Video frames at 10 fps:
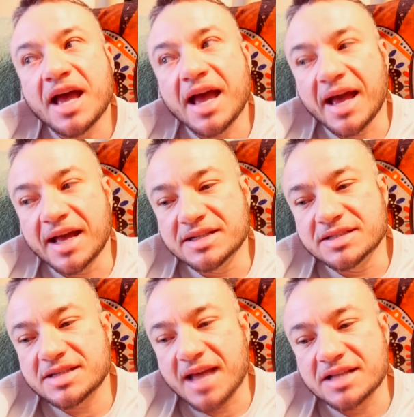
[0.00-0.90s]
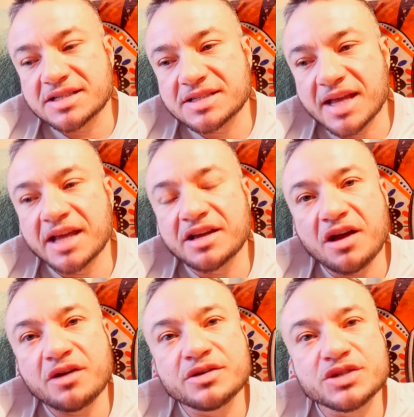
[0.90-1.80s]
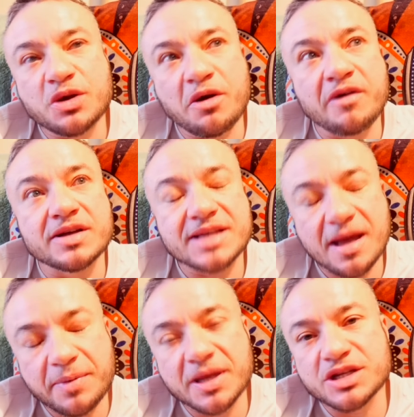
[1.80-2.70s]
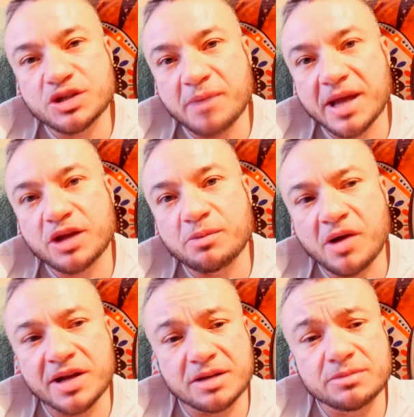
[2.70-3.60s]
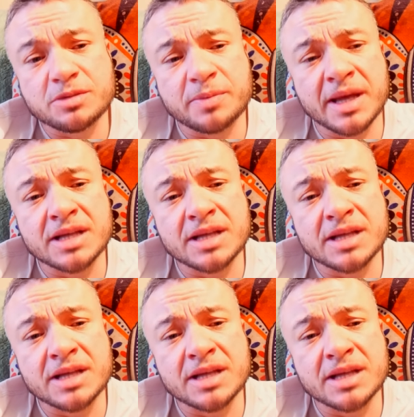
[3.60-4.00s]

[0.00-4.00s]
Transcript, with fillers: and as the saying goes, you're as happy as you make your mind up to be.